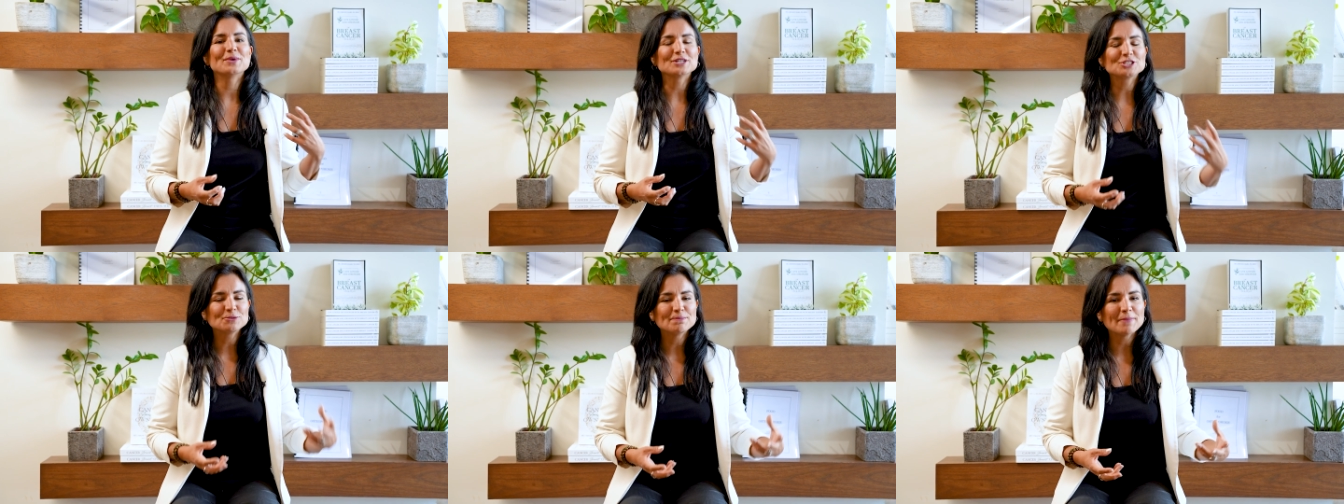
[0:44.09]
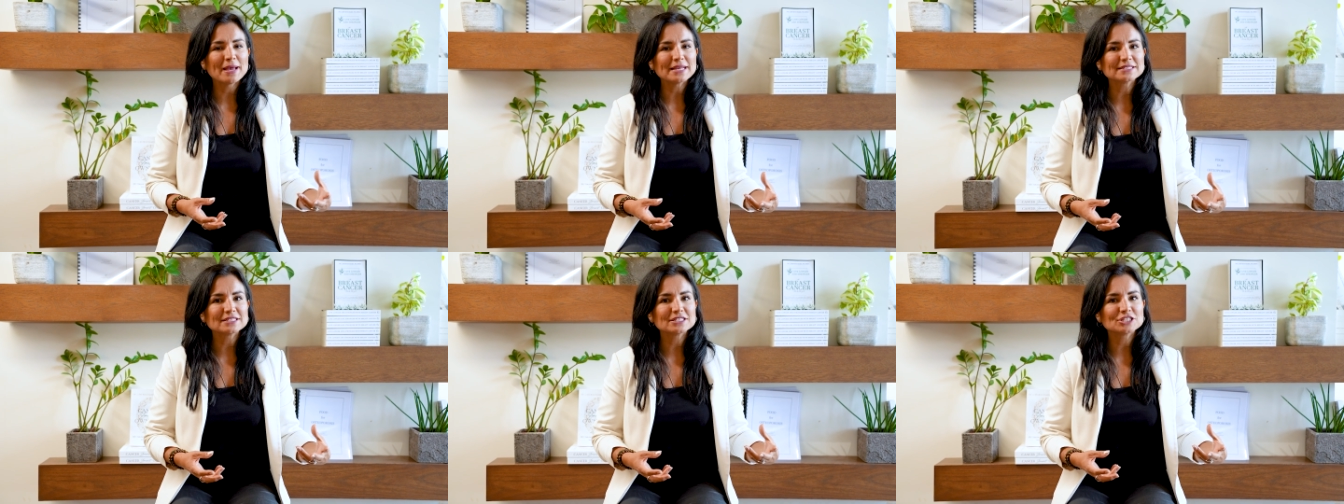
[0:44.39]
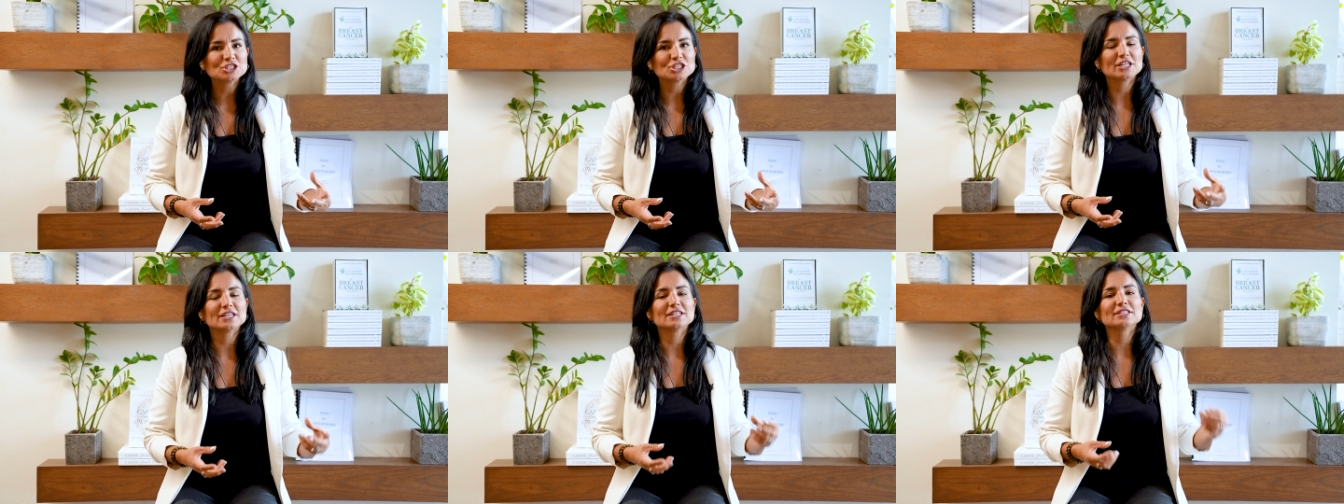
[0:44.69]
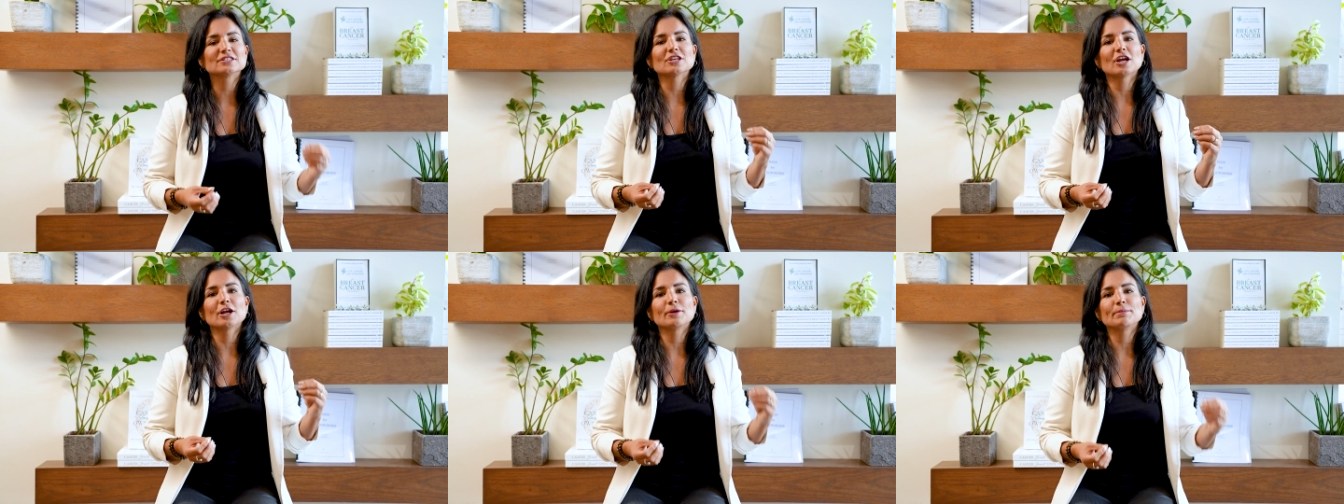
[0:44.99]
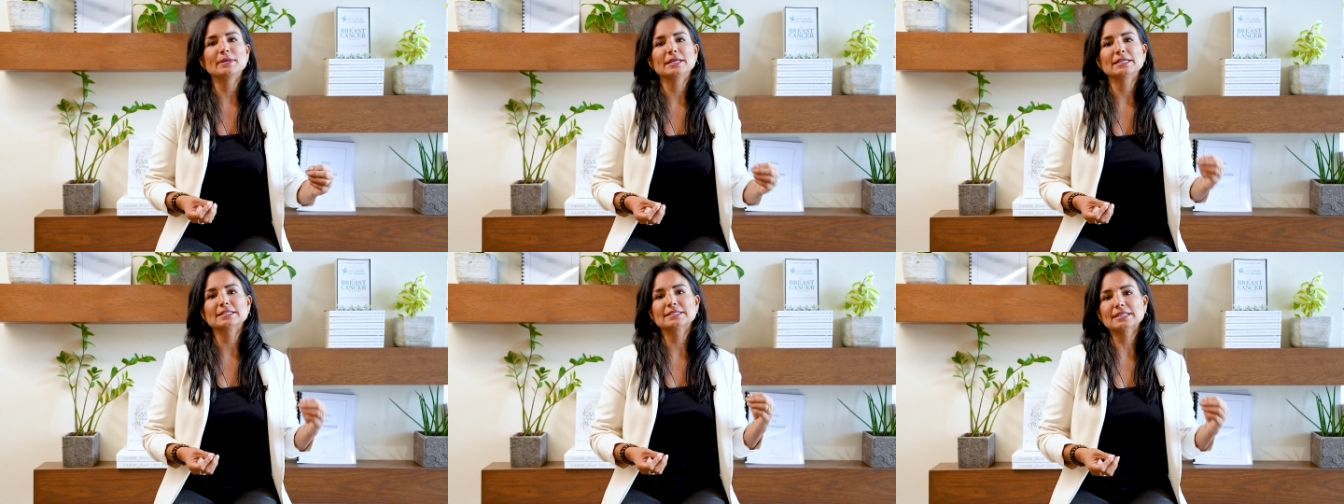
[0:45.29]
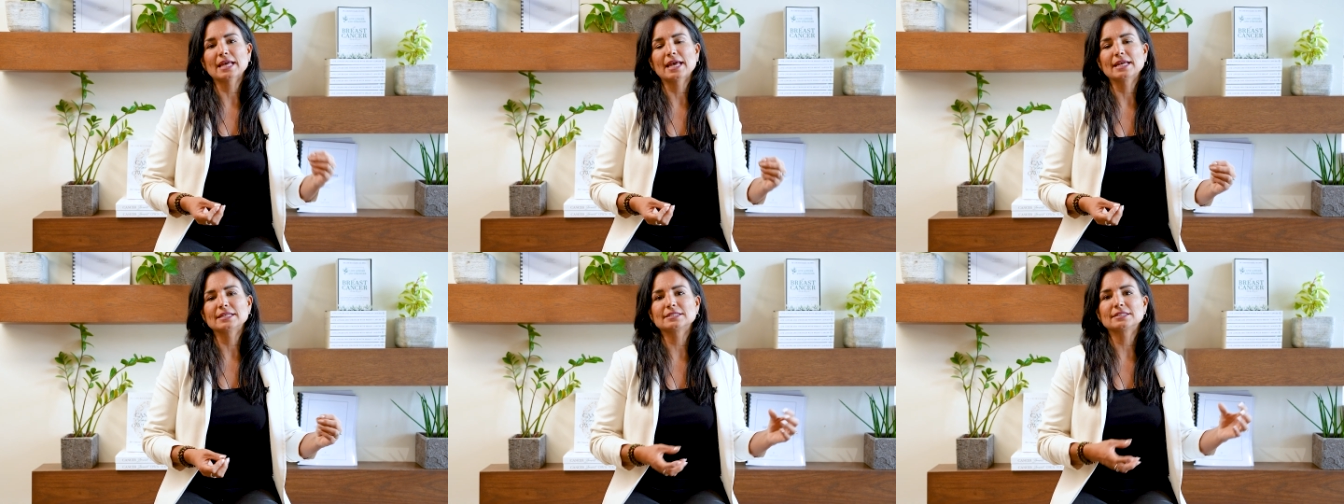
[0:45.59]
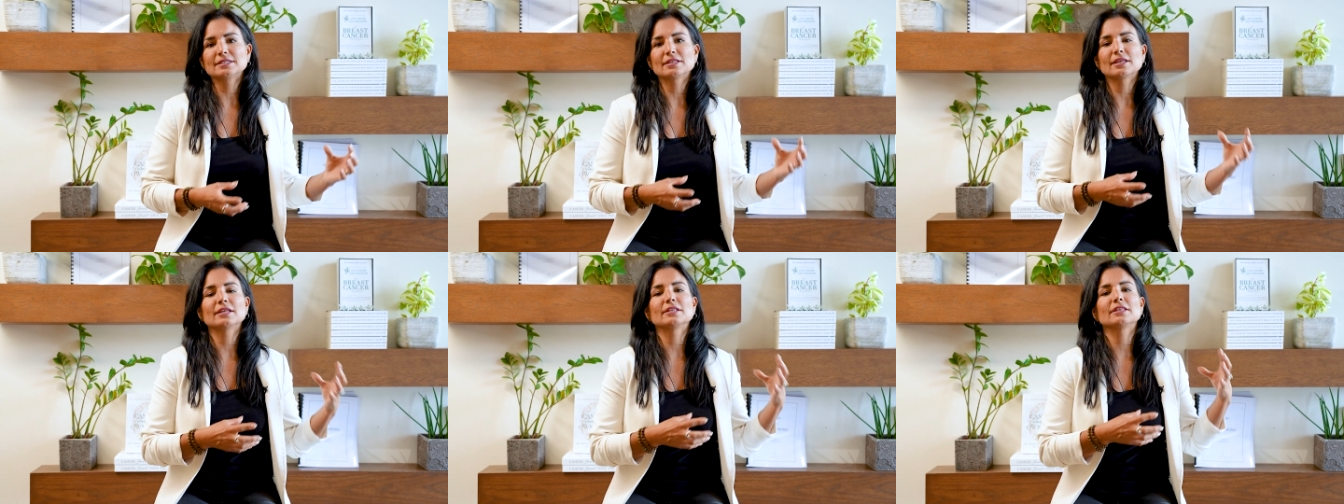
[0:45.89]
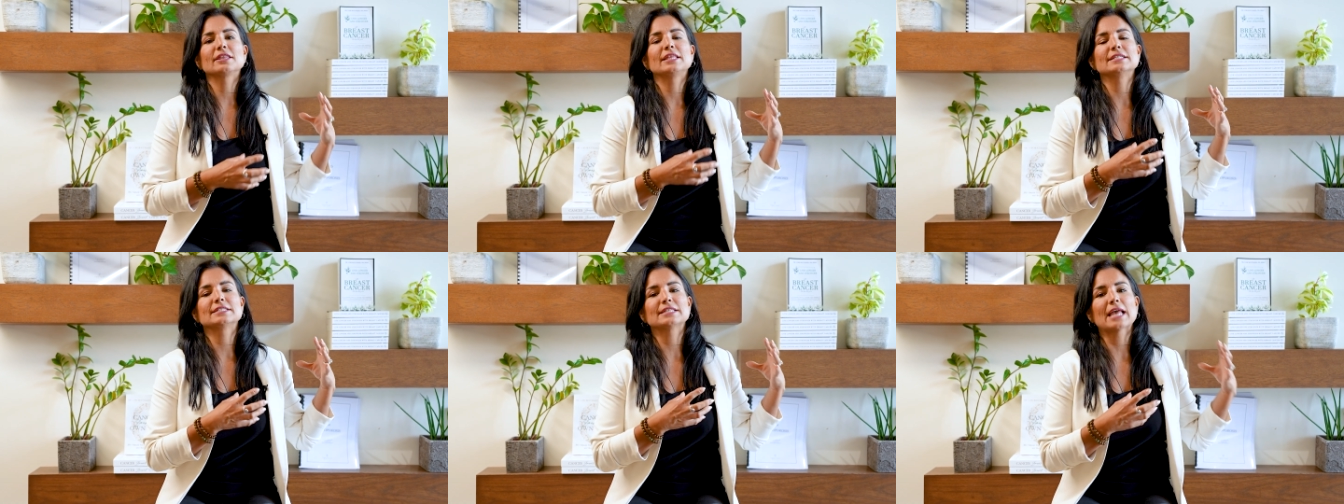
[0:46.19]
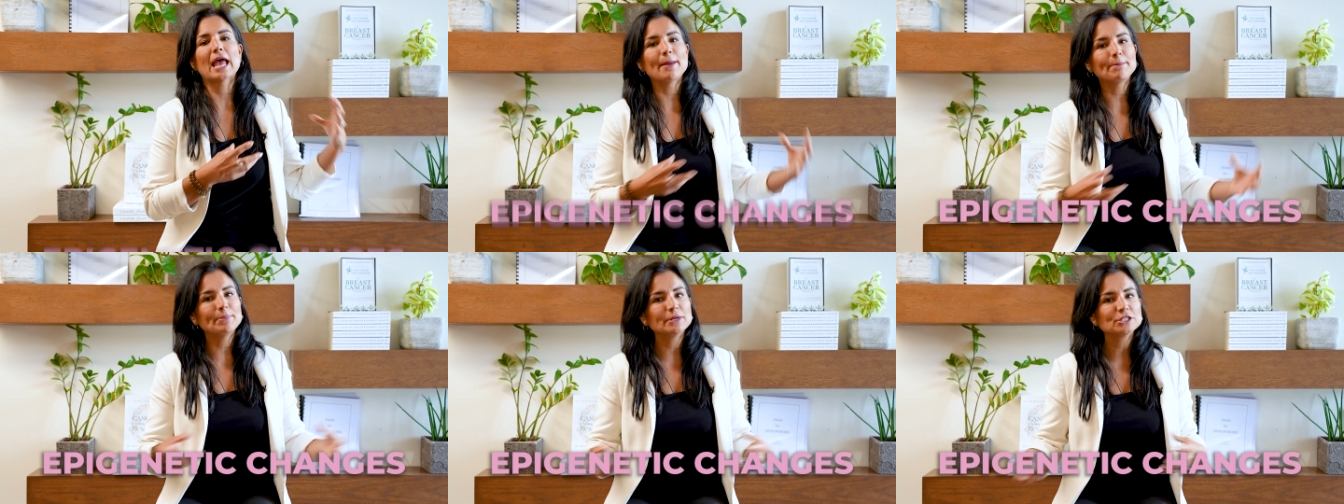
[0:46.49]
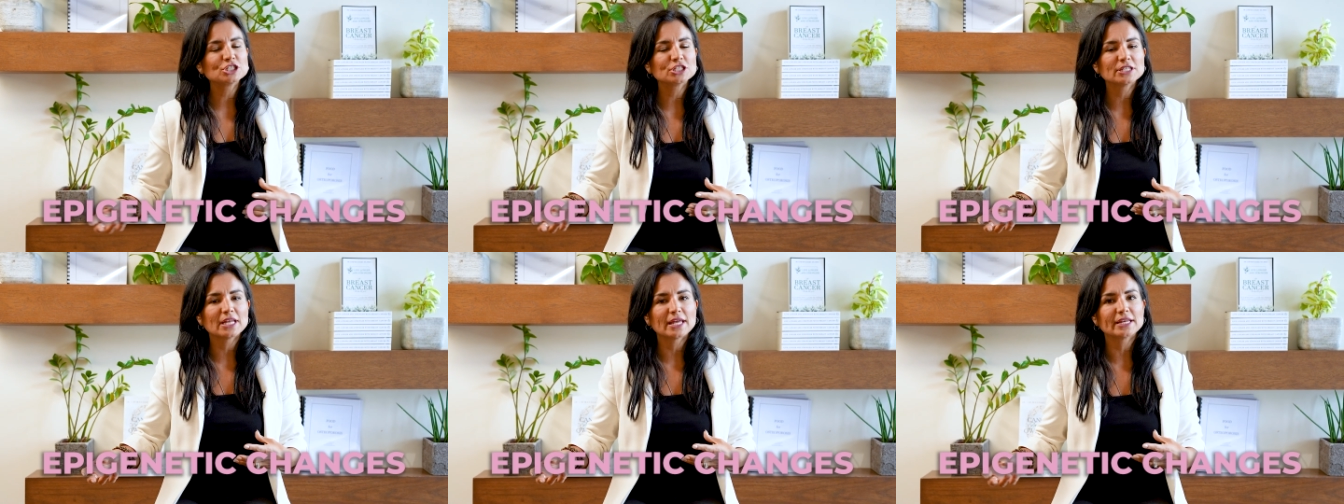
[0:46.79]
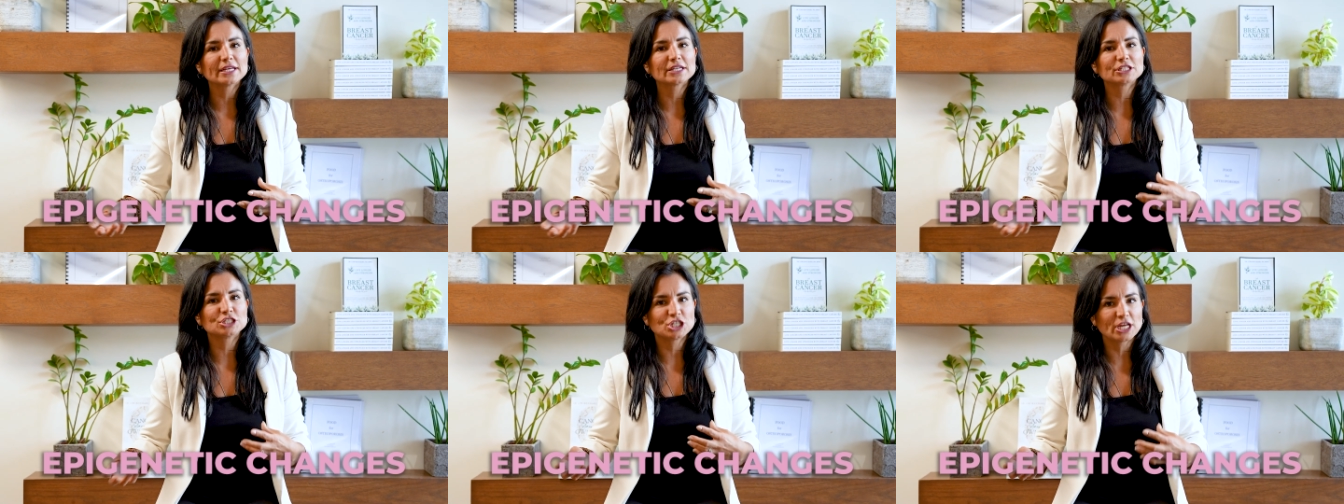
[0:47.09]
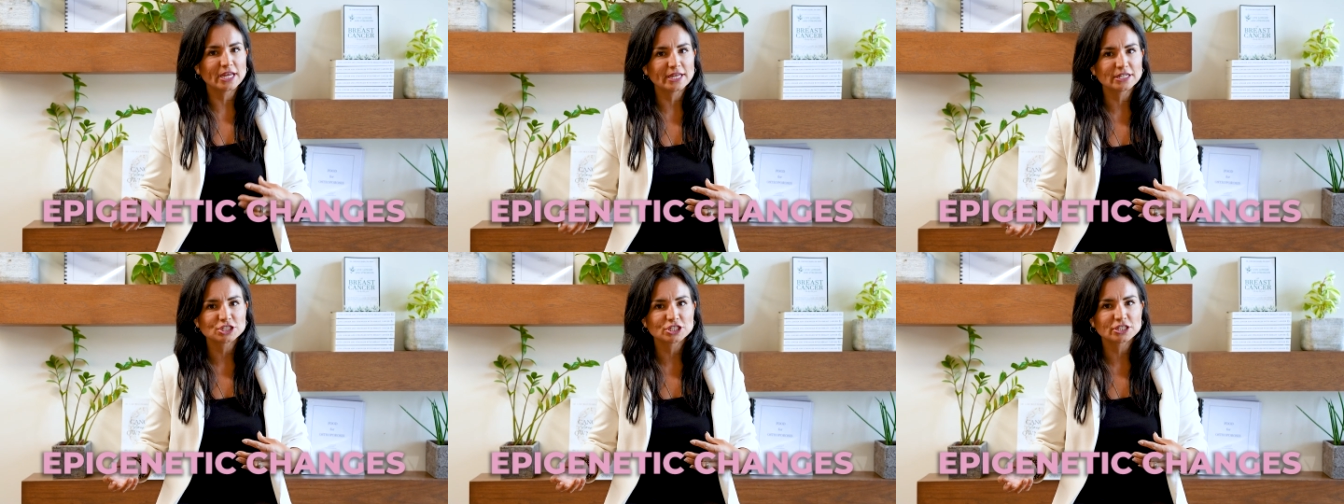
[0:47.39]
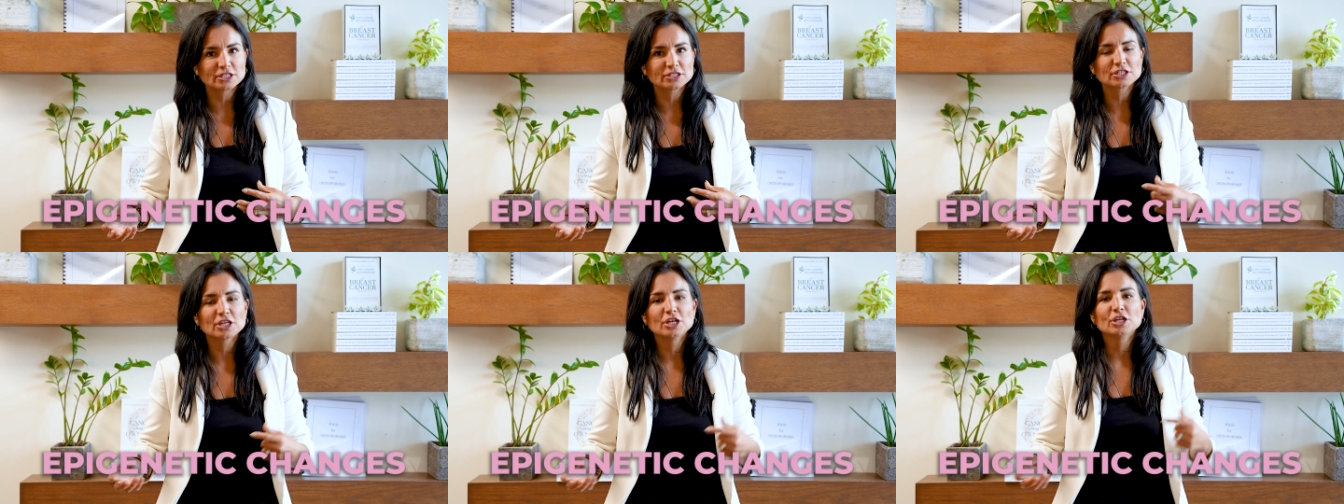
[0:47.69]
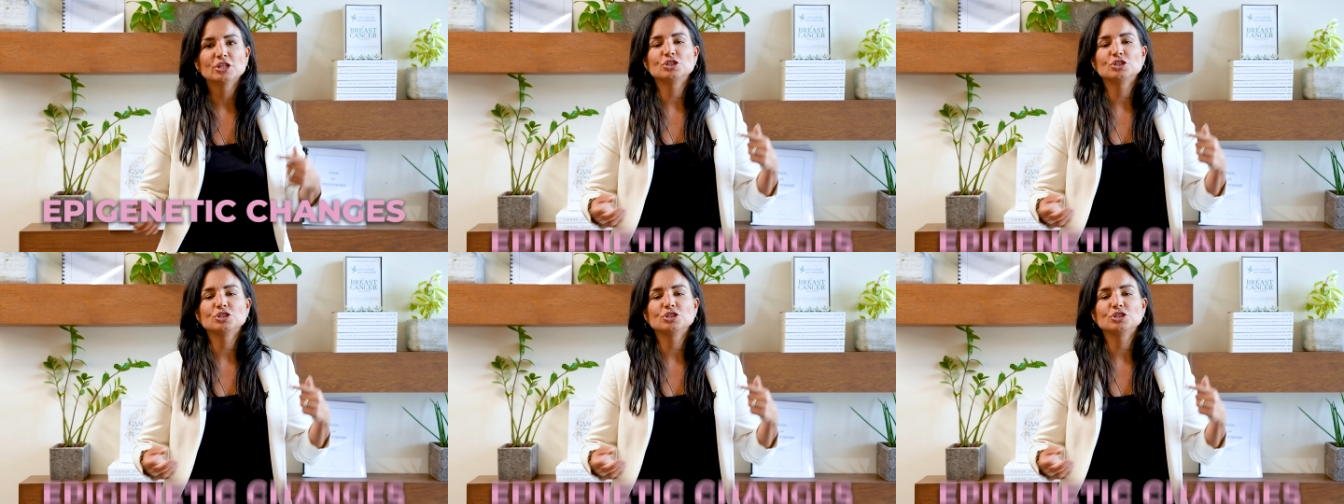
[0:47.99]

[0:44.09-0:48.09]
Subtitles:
which messages are being sent these epigenetic changes